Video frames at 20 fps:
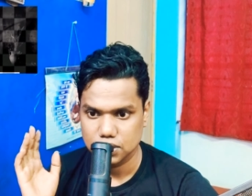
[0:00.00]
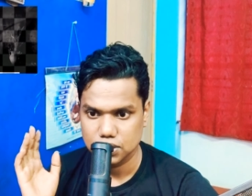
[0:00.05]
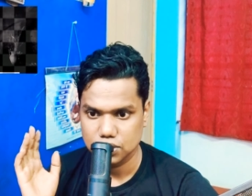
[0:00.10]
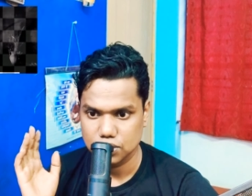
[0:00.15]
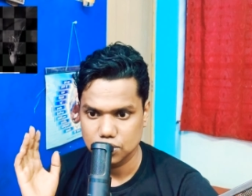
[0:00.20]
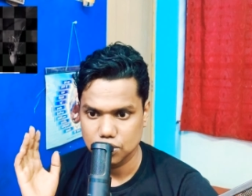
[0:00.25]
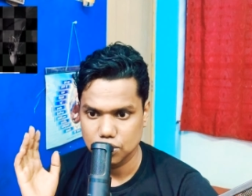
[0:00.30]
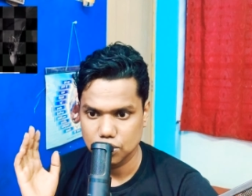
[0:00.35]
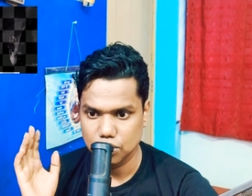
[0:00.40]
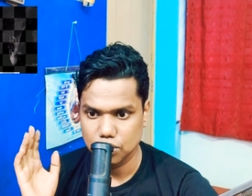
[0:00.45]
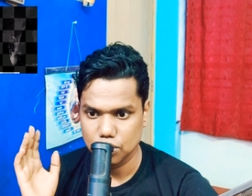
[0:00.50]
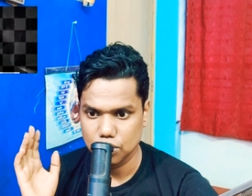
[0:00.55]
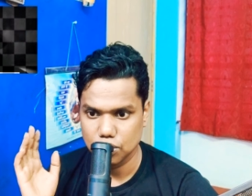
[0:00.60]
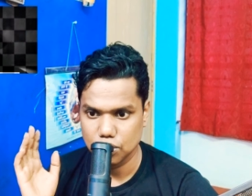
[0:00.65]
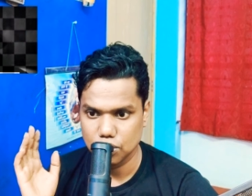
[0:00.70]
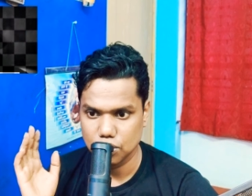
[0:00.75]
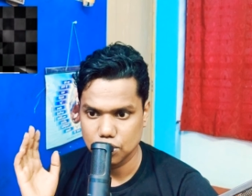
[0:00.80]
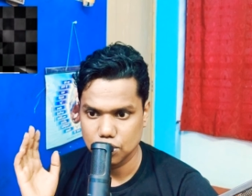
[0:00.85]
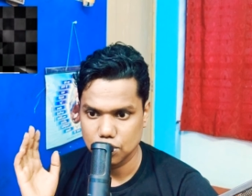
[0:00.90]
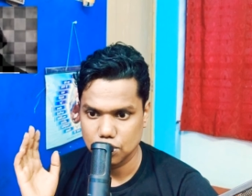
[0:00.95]

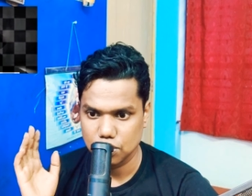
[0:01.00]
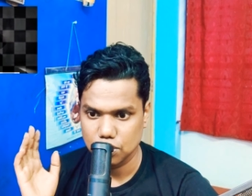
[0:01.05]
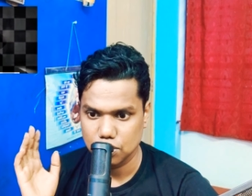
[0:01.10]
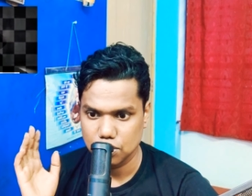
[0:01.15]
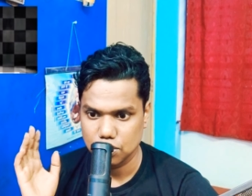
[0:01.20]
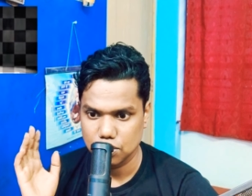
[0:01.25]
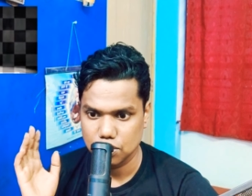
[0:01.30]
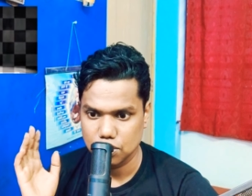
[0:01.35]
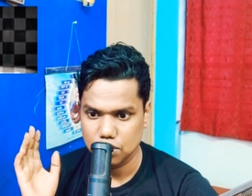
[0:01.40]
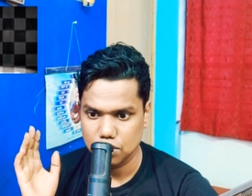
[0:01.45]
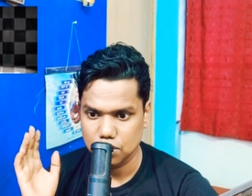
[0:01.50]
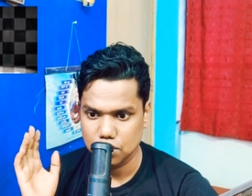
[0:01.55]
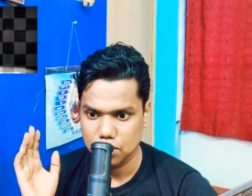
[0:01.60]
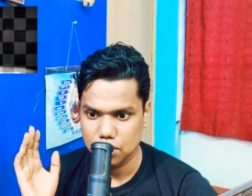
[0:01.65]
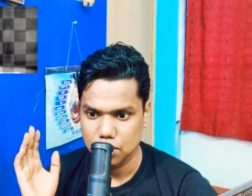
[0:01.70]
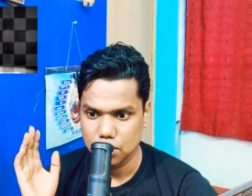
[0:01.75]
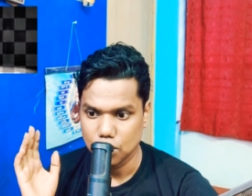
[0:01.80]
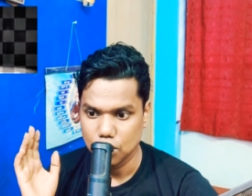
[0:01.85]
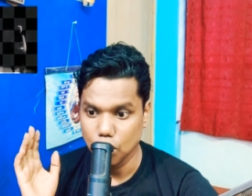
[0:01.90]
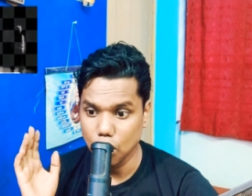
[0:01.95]
Whoa.
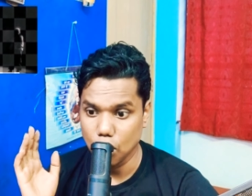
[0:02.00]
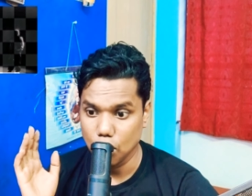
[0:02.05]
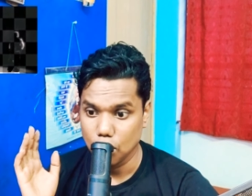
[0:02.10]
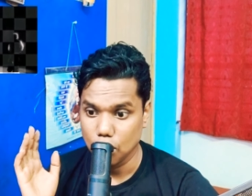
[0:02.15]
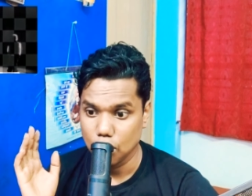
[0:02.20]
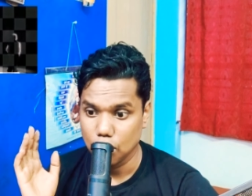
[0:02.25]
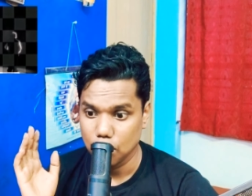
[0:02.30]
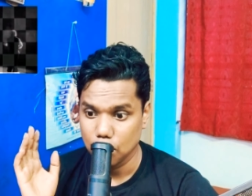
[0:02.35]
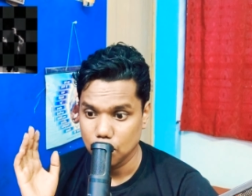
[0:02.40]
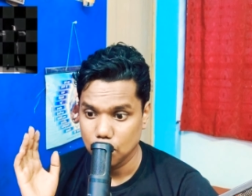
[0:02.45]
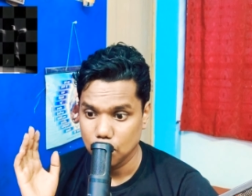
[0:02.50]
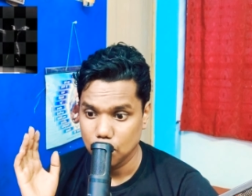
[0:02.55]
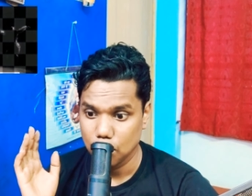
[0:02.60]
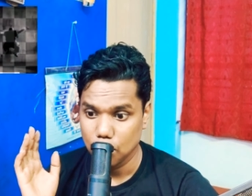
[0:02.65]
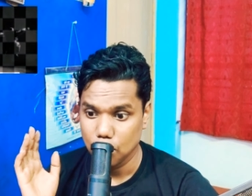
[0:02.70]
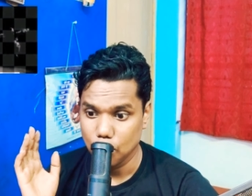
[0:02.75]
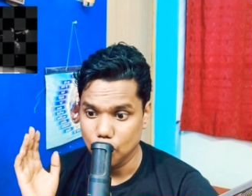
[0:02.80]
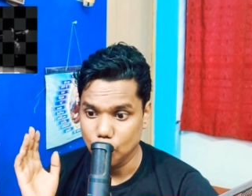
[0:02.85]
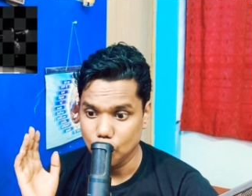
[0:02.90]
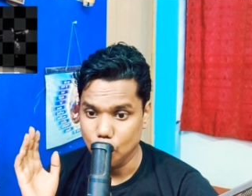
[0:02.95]
Whoa.
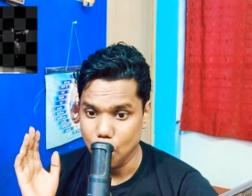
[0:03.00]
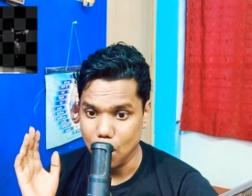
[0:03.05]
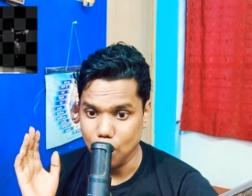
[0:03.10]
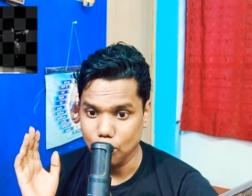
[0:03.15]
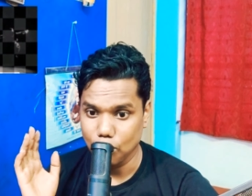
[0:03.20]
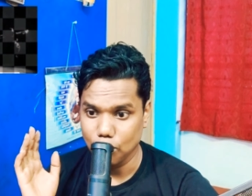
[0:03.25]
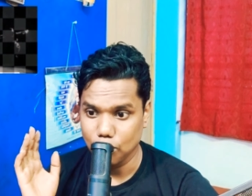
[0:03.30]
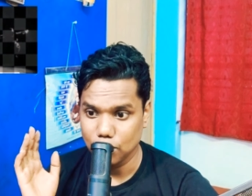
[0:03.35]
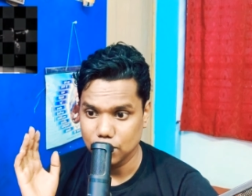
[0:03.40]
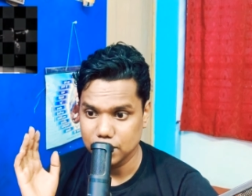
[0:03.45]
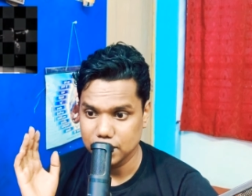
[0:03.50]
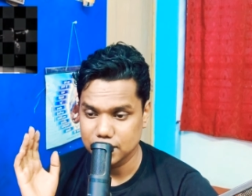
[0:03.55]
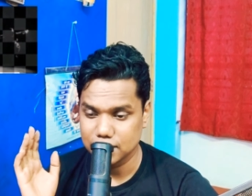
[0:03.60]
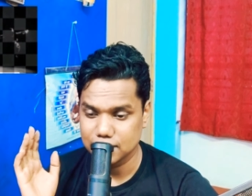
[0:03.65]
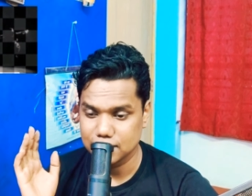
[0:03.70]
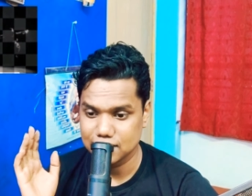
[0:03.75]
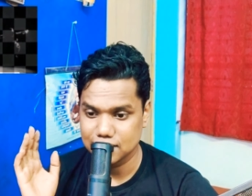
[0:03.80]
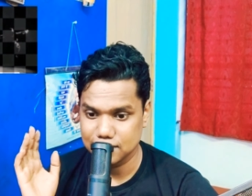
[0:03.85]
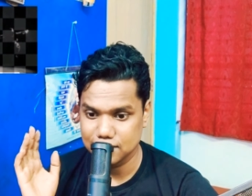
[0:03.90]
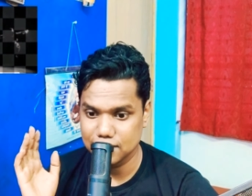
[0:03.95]
Wow,
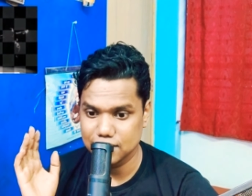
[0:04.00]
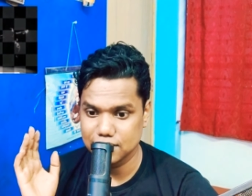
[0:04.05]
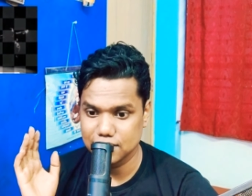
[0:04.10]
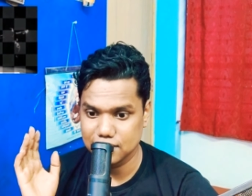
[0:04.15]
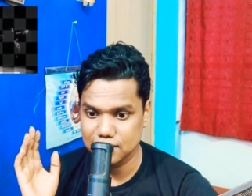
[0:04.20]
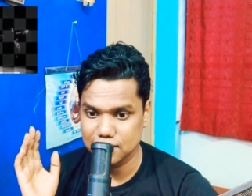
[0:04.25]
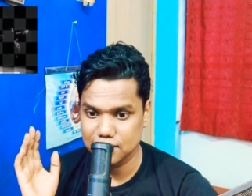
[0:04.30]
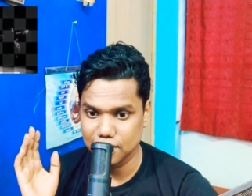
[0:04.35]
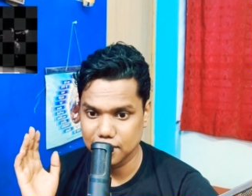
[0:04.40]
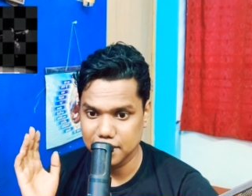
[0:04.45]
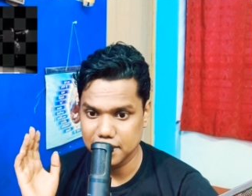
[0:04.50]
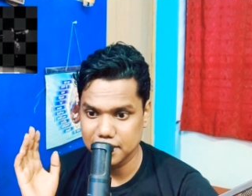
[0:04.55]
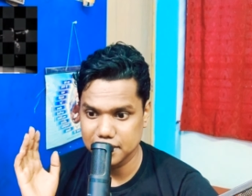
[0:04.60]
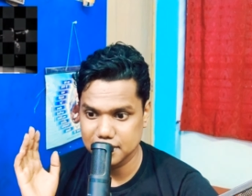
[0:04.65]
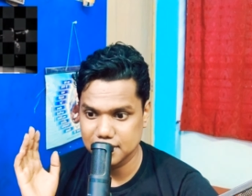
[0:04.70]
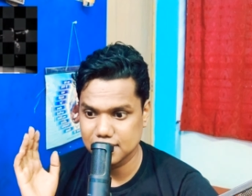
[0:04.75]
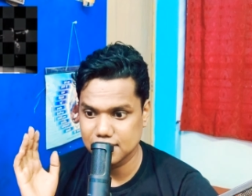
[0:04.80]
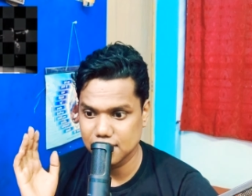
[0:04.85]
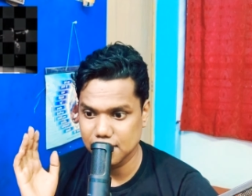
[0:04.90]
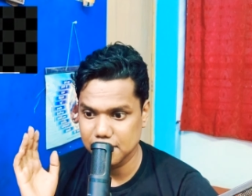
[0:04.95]
this this is good.
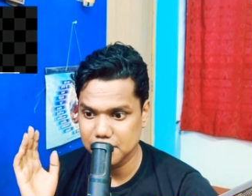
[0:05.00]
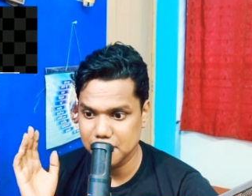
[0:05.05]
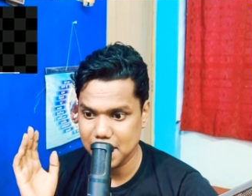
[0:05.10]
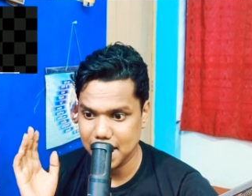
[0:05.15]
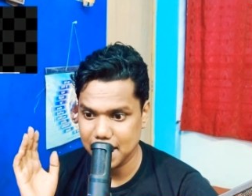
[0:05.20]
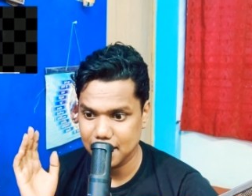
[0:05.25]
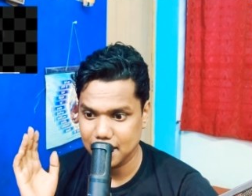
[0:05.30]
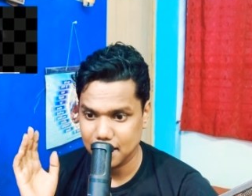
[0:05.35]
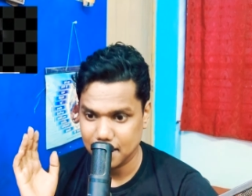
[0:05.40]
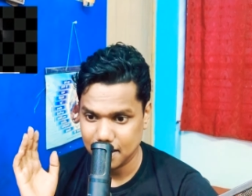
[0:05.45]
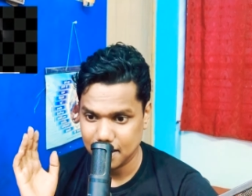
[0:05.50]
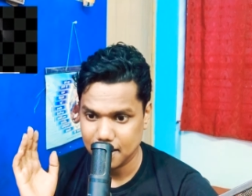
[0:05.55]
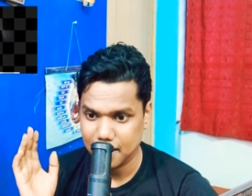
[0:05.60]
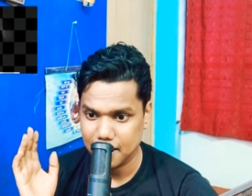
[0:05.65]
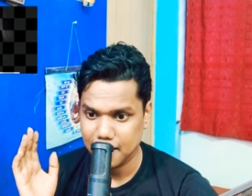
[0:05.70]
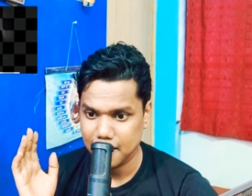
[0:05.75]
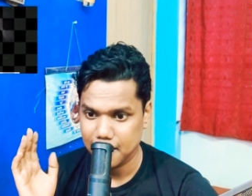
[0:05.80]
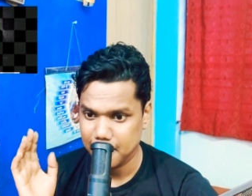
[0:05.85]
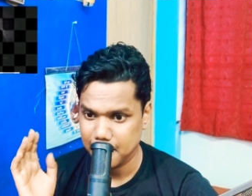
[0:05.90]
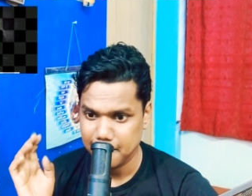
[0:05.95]
This is good, man.
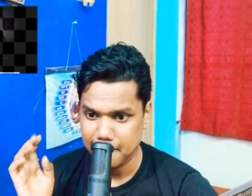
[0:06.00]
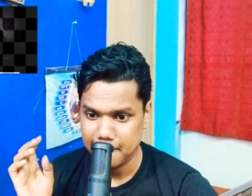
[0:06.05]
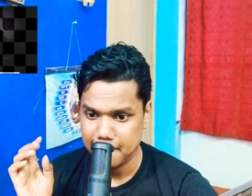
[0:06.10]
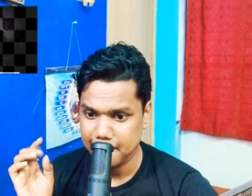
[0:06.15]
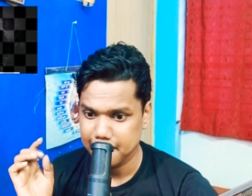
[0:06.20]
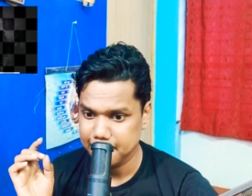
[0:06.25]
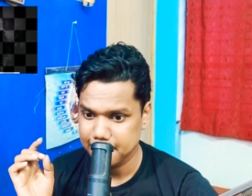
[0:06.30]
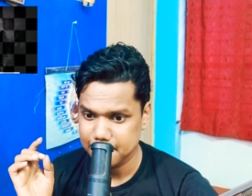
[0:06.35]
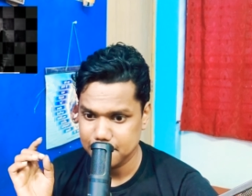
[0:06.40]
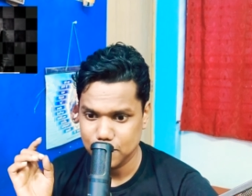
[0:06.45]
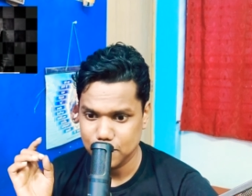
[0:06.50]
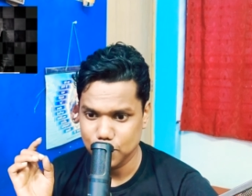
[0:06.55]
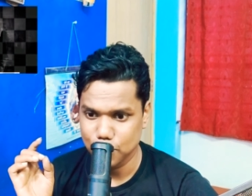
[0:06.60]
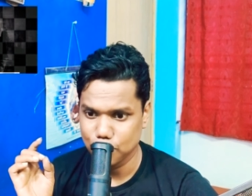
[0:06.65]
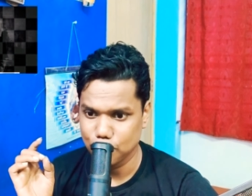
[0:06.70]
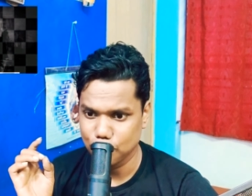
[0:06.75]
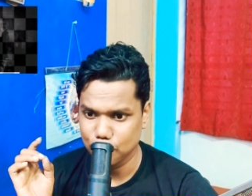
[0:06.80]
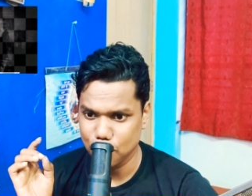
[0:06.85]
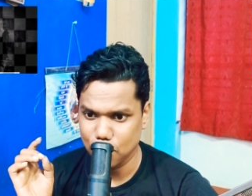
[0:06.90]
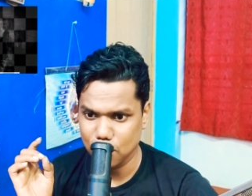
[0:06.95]

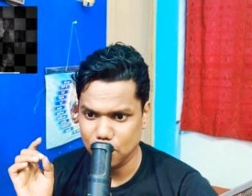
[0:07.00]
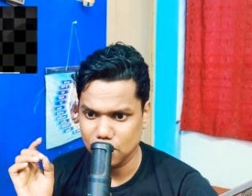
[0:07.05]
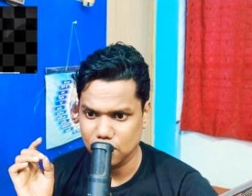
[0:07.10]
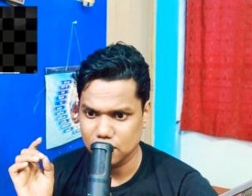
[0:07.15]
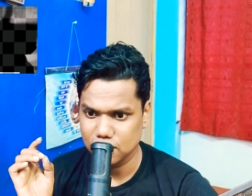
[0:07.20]
Whoa.